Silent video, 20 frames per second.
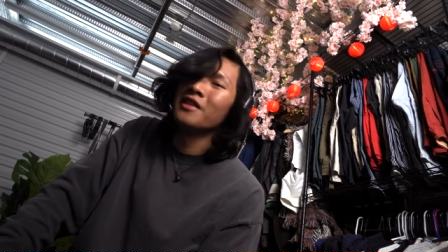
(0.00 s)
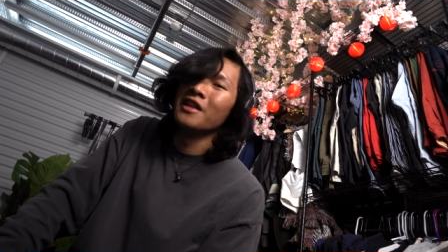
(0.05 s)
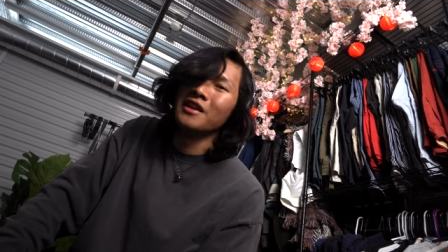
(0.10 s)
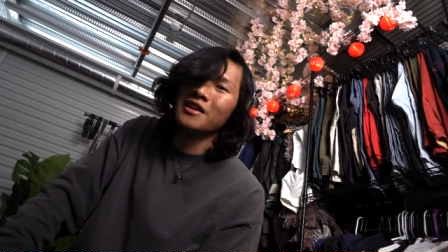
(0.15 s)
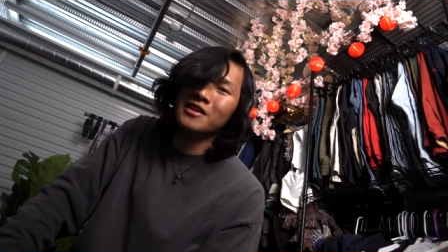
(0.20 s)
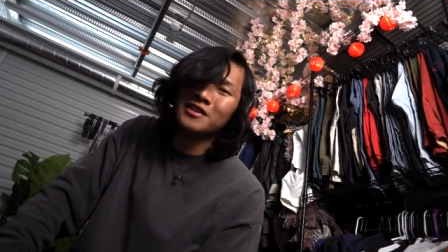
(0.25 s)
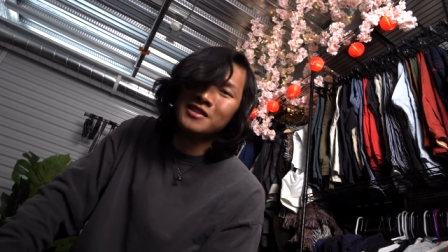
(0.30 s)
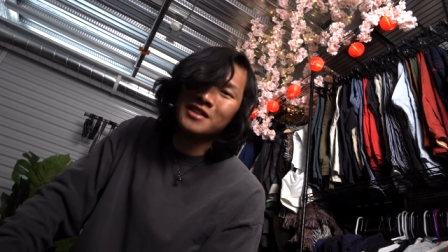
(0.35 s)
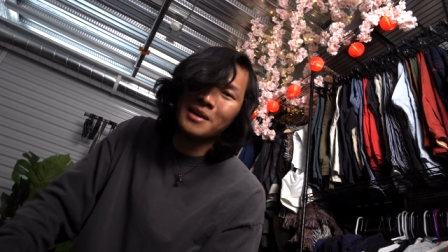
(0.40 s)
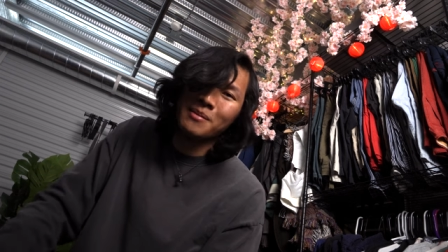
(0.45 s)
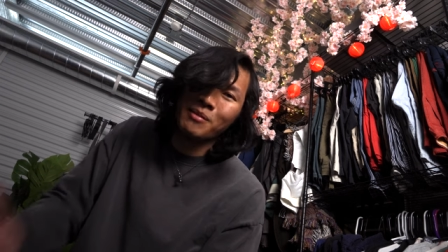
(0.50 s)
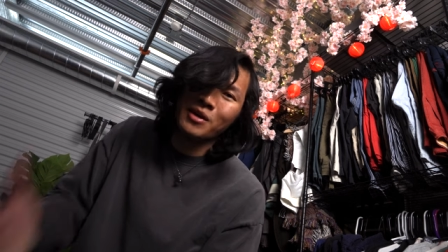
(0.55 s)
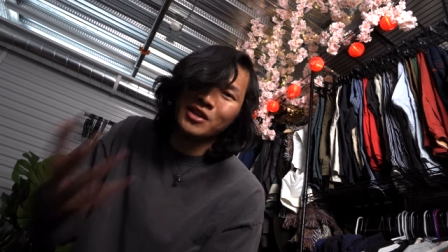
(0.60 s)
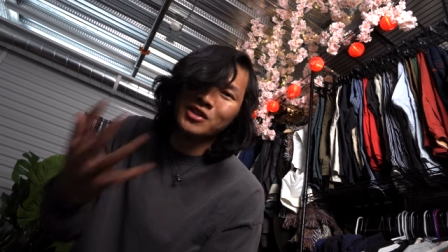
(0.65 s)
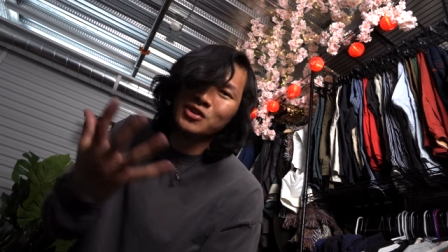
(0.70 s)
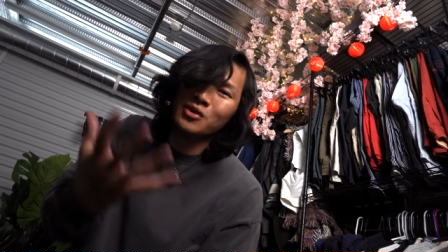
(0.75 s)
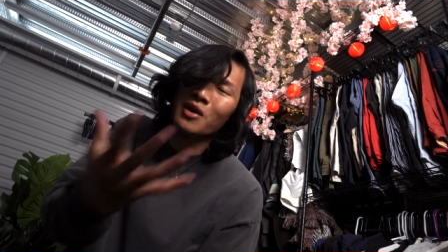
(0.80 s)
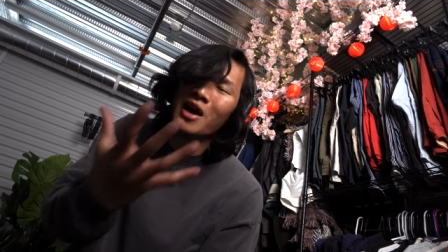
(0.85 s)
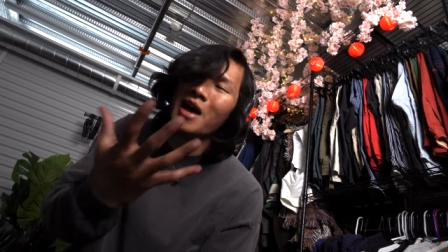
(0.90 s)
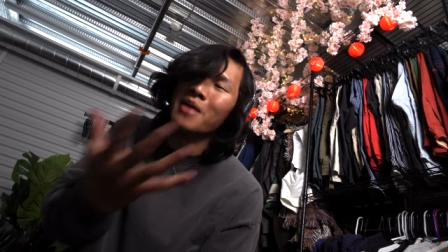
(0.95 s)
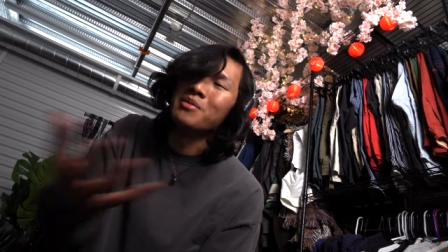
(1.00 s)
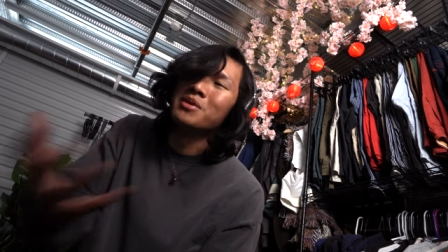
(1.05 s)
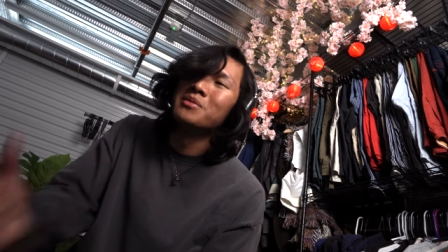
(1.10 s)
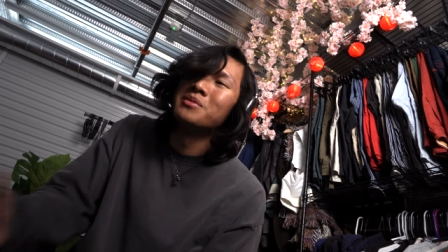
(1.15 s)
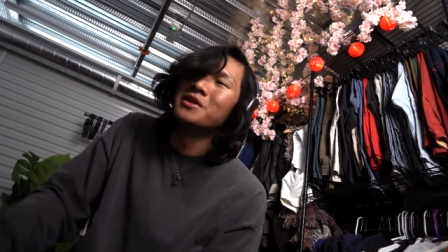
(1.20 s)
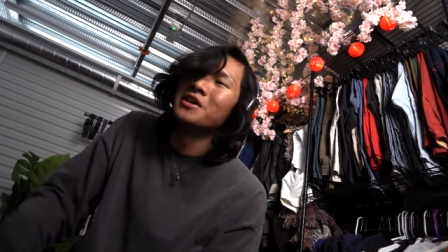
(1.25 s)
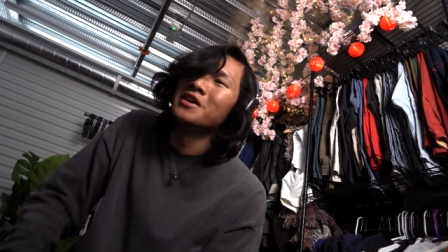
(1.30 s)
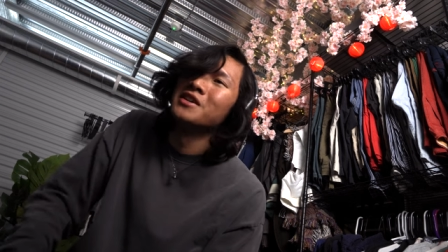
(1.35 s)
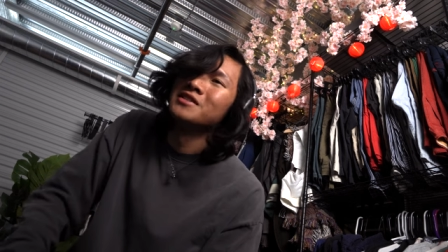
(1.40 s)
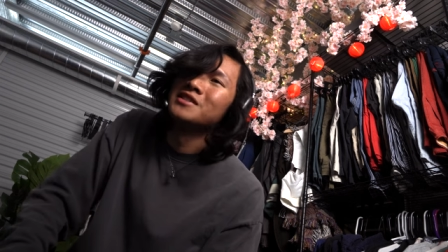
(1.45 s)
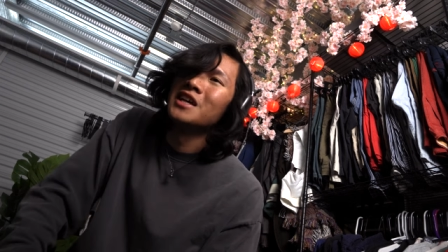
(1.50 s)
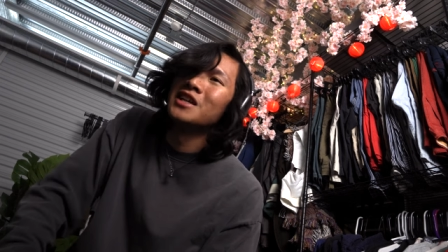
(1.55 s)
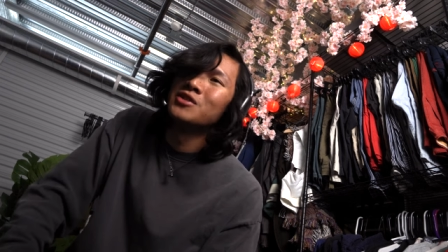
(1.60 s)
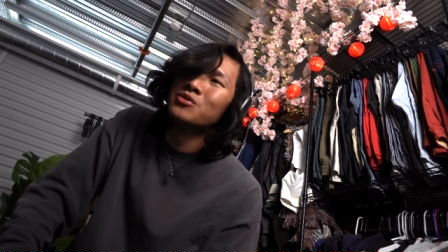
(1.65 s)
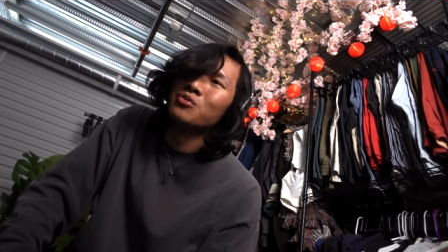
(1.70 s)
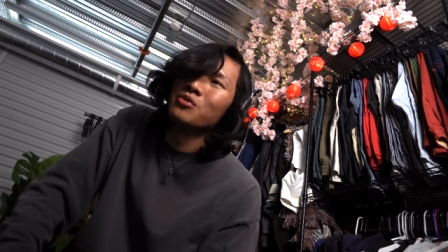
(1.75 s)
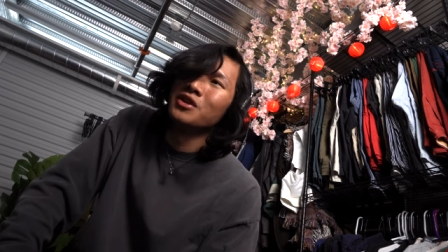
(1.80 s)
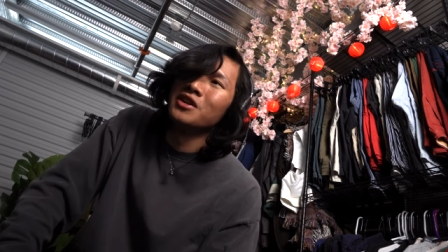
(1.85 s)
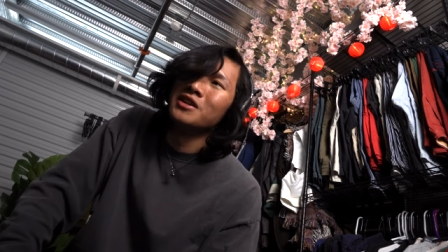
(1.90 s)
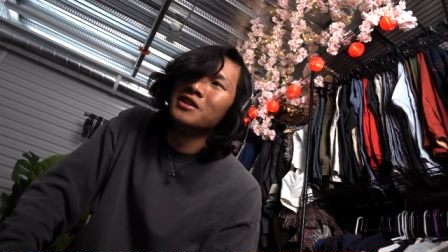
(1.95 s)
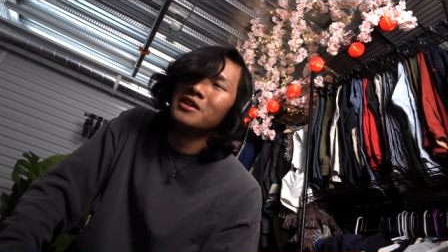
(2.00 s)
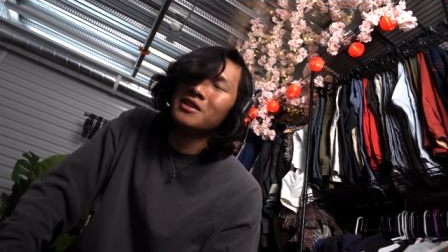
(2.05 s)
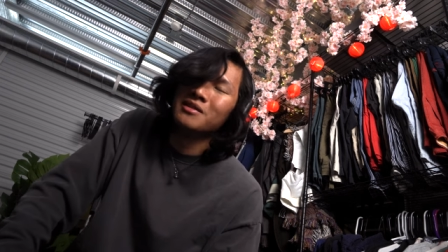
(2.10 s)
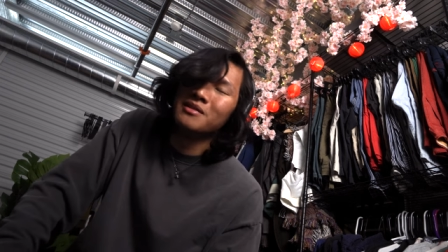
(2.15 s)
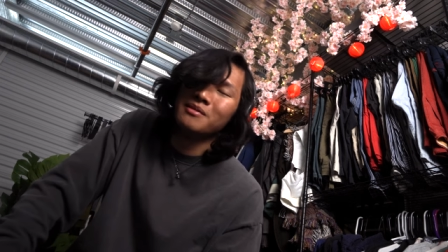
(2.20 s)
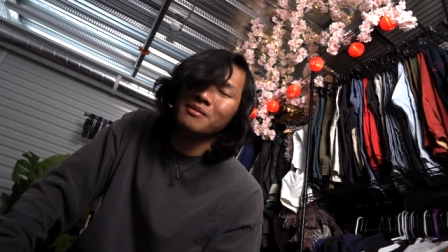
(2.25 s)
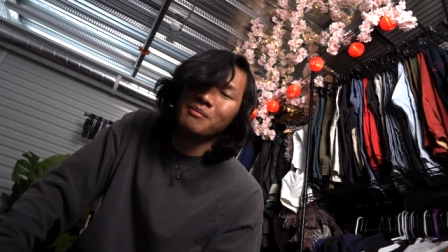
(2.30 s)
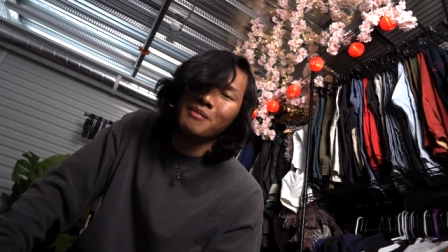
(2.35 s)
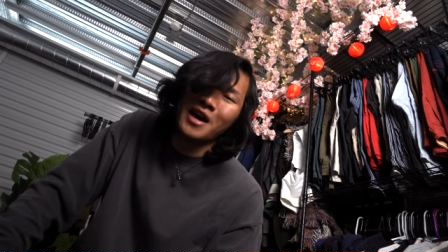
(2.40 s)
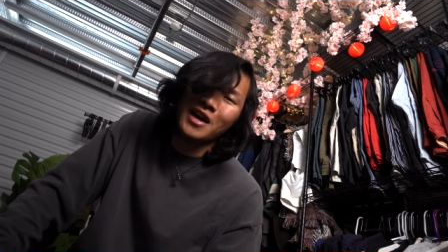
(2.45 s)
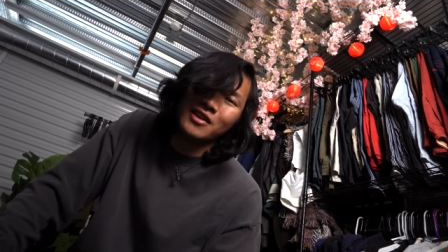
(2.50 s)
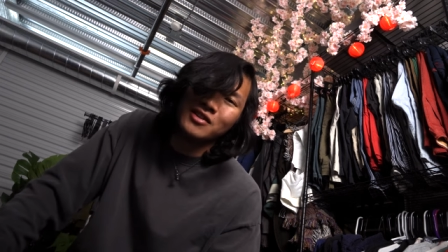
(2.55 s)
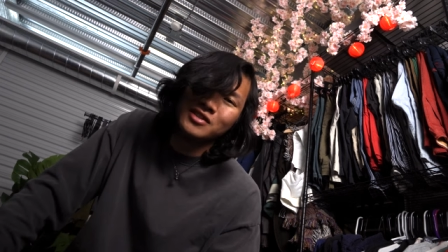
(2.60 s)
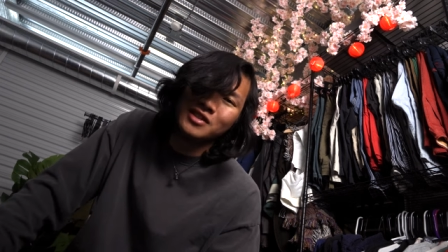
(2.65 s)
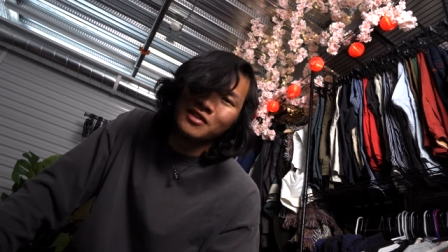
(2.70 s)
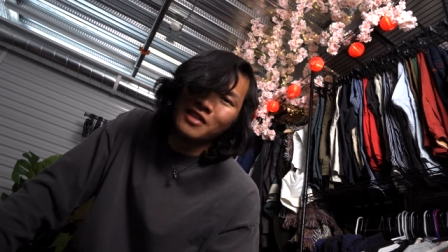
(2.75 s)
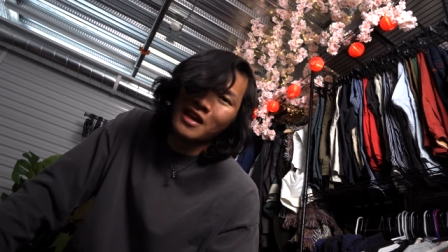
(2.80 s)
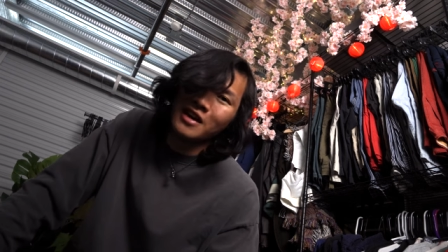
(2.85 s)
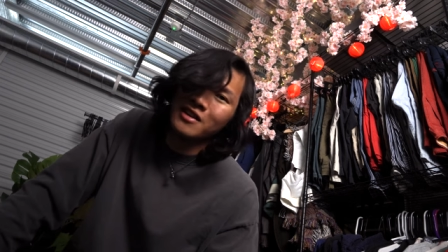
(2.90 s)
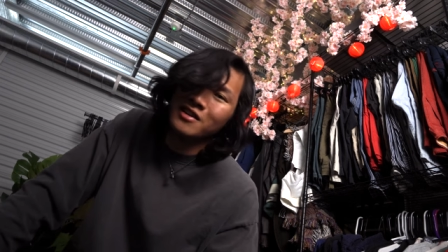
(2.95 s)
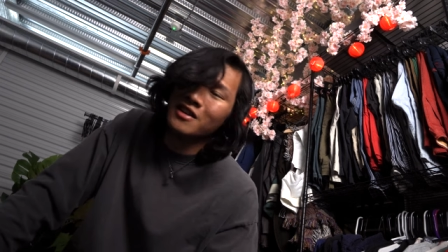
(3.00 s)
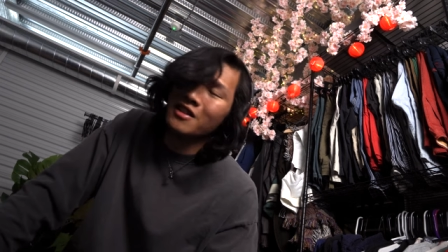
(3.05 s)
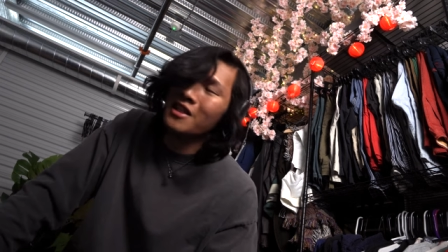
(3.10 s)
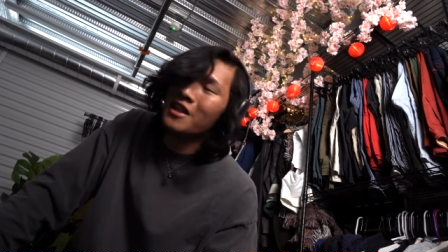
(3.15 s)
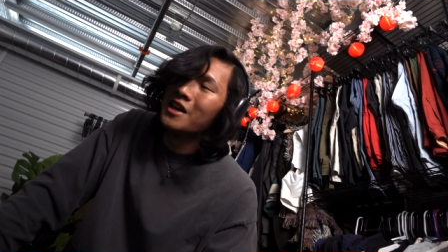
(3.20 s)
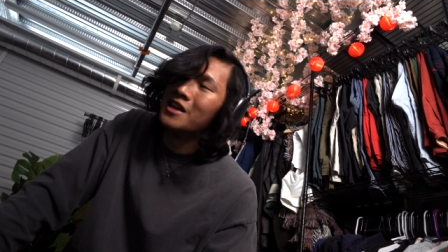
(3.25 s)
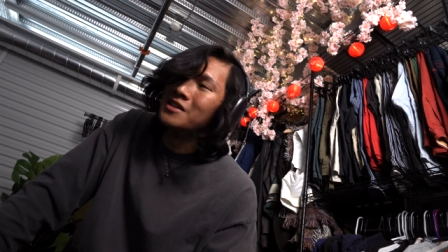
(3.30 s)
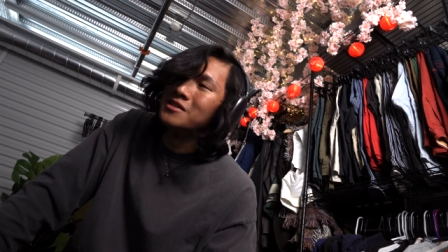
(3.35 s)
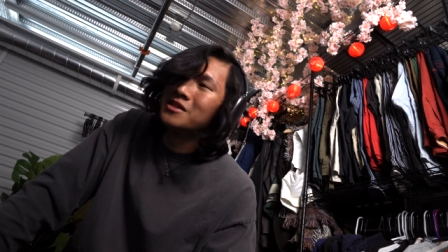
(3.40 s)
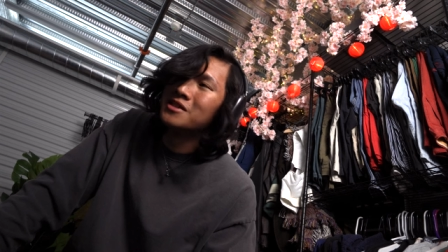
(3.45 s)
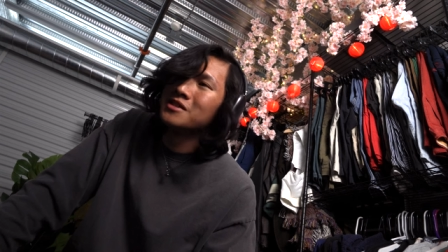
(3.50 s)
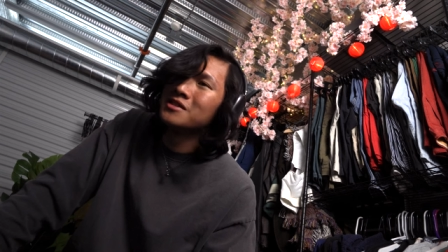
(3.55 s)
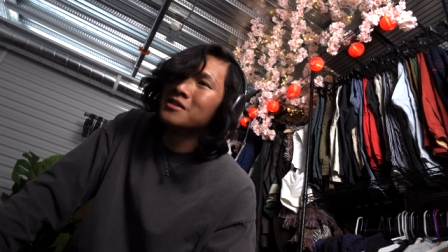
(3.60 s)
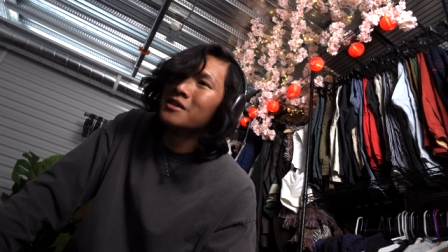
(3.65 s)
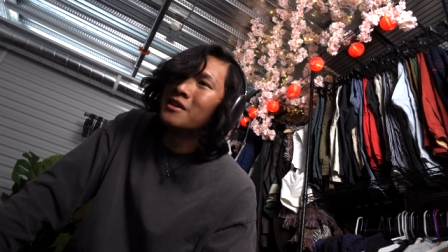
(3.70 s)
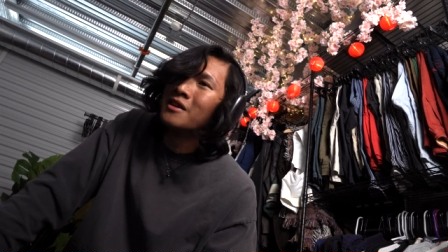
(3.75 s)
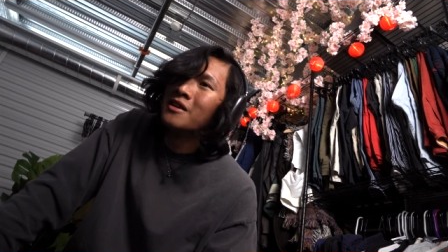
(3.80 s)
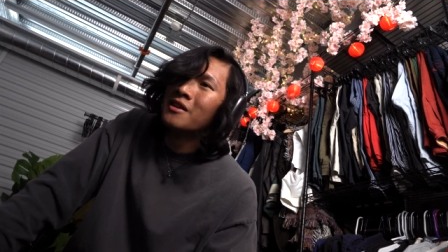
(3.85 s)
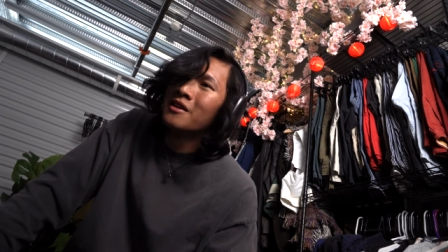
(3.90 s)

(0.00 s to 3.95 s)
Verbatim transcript: it is that makes you happy because that's what it matters at the end of the day. Just